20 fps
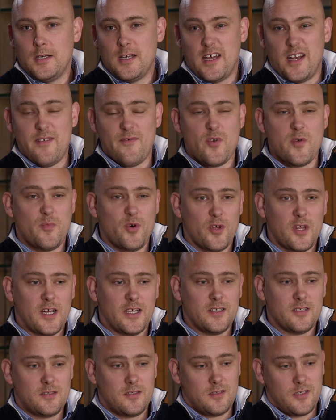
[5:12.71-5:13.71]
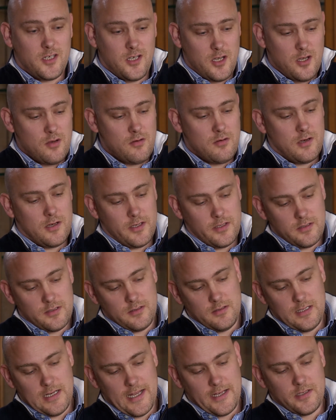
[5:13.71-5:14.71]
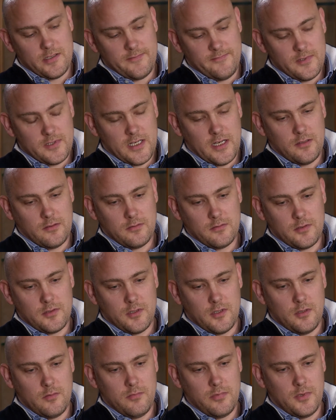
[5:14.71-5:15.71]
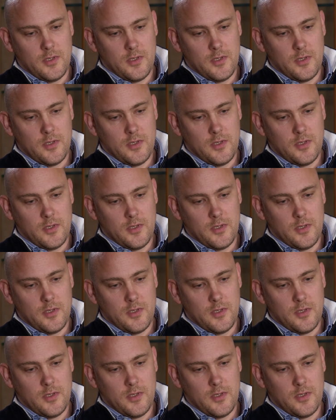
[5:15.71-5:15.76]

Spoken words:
And if we put that acutely into the lens of a sales job,